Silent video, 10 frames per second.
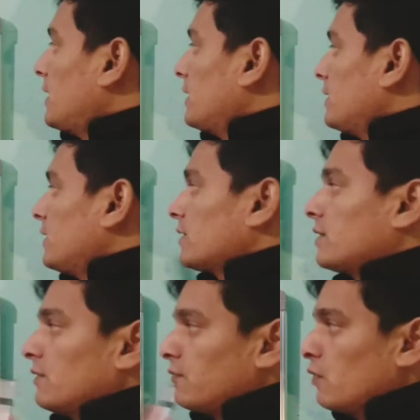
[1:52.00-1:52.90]
and
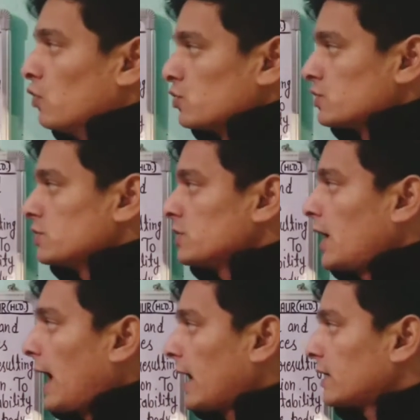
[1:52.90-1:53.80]
internal force
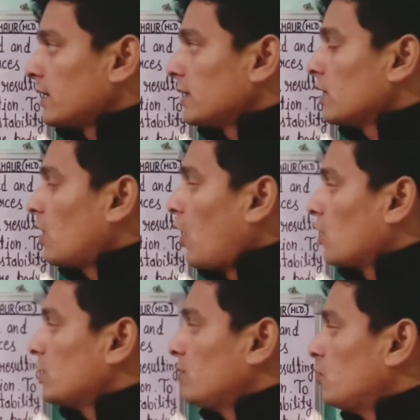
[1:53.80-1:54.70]
acting
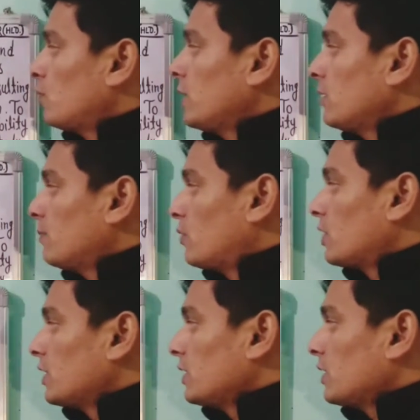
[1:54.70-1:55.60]
on the moving
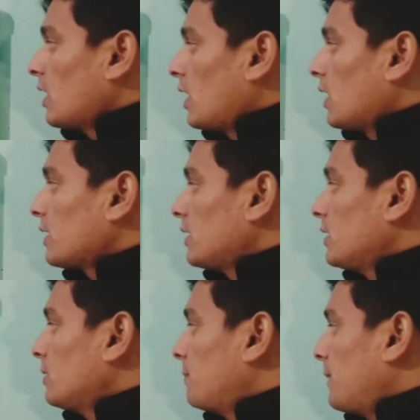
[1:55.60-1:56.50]
body are
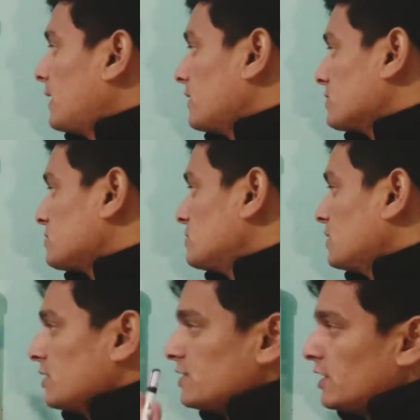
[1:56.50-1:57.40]
in balance,
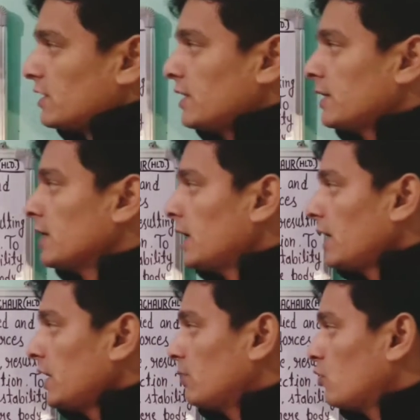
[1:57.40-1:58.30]

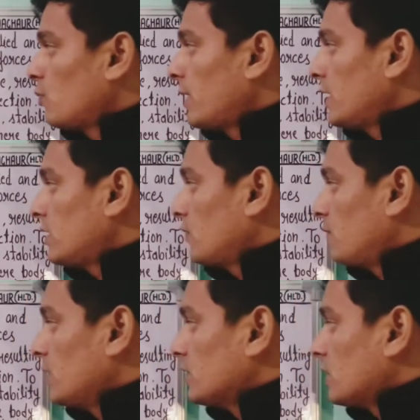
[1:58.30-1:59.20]
resulting in movement
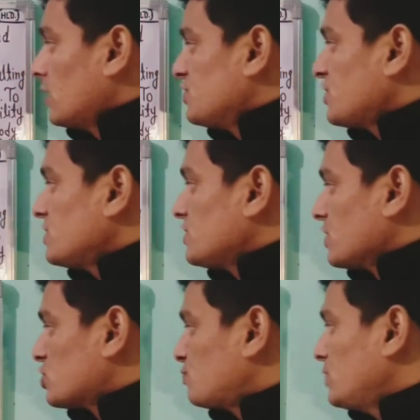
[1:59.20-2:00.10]
with
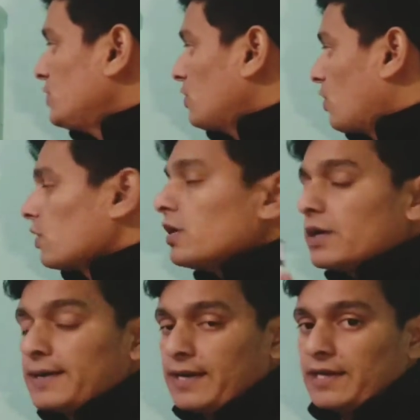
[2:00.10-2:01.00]
unchanging speed or
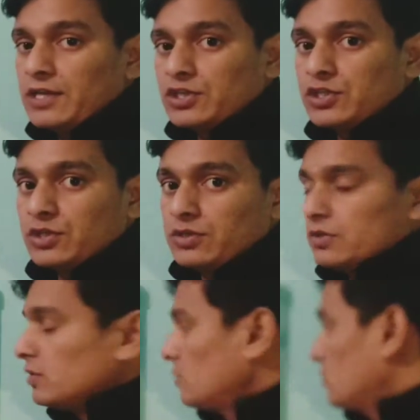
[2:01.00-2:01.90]

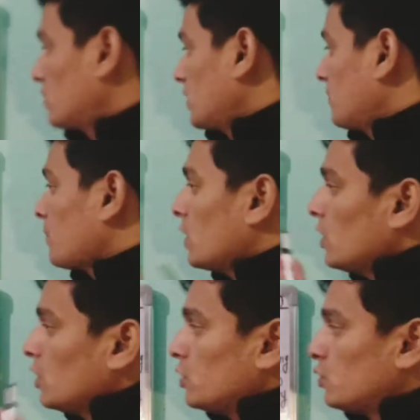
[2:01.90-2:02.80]
direction. Okay,
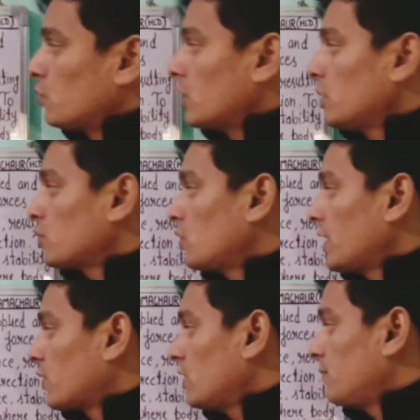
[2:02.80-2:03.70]
to control
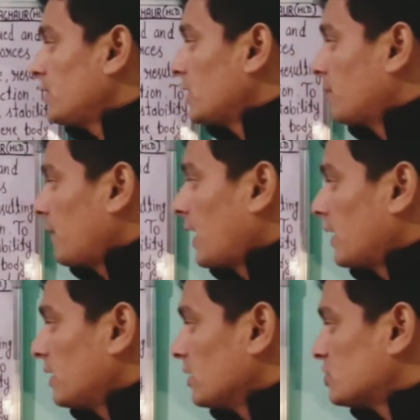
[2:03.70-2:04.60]
equilibrium
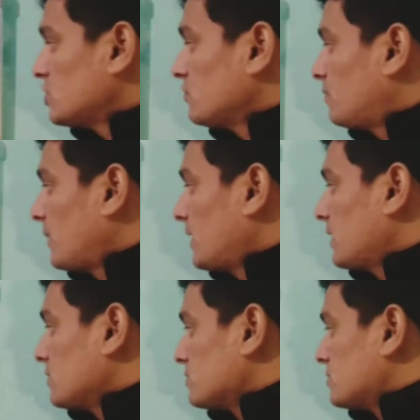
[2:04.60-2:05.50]
and achieve
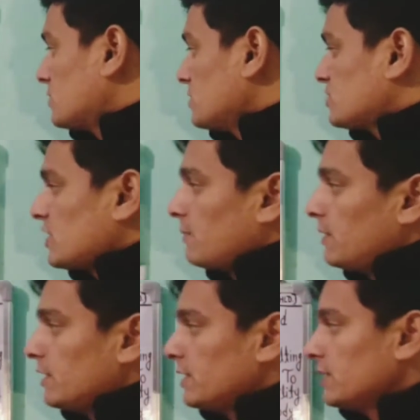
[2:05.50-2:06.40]
balance,
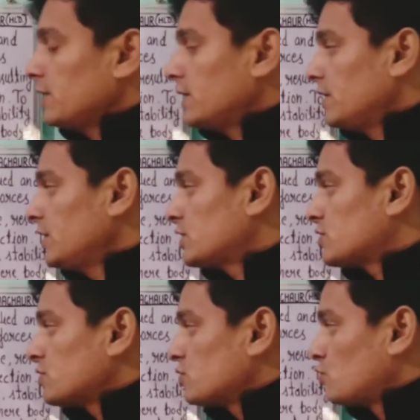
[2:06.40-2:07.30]
stability
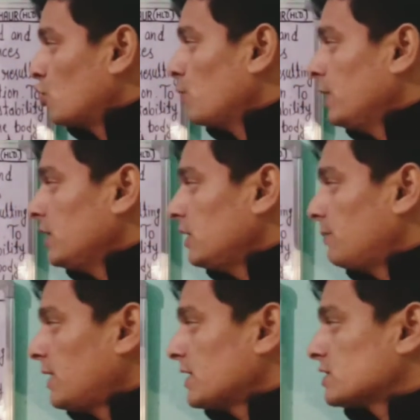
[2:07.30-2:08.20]
needs to be
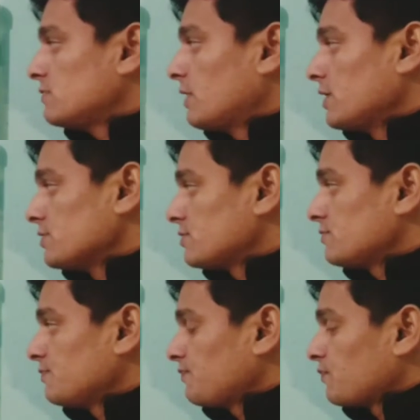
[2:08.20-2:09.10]
maximized.
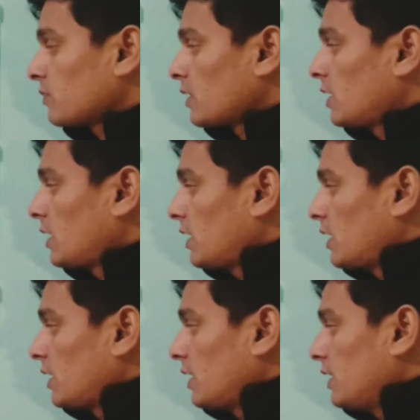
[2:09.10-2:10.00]

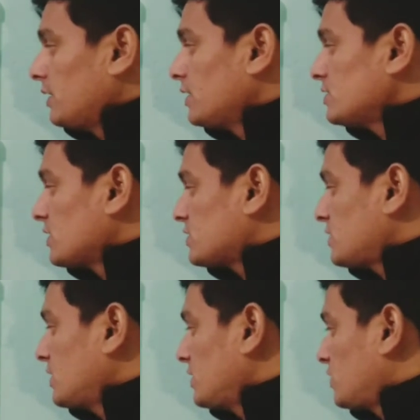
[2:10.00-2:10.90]
It is a
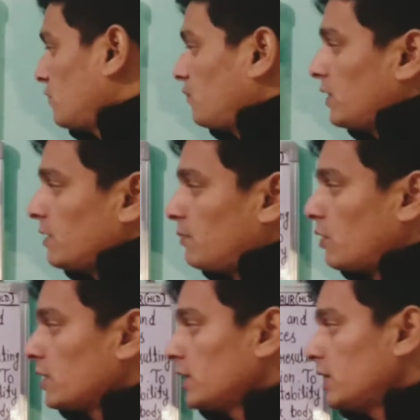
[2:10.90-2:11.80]
state where
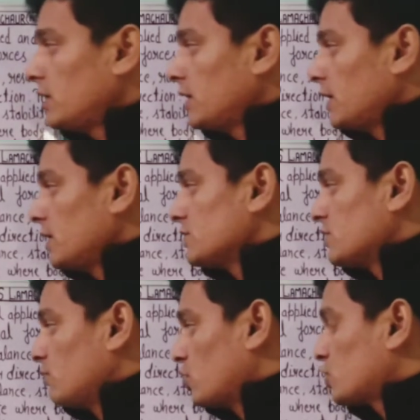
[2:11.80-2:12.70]
body is
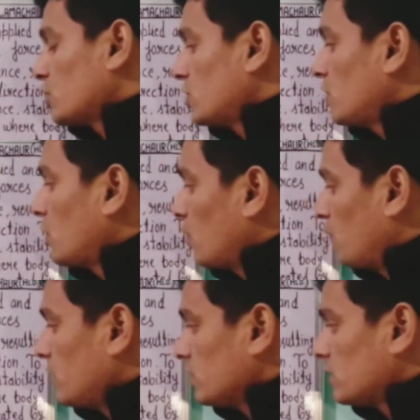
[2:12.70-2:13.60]
in motion
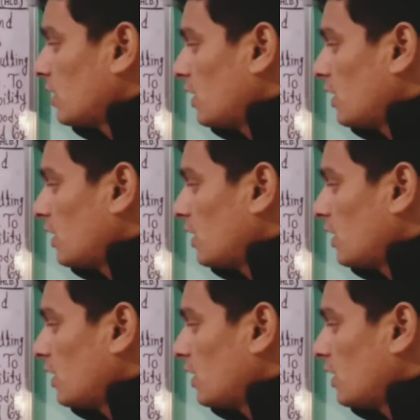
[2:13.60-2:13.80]
with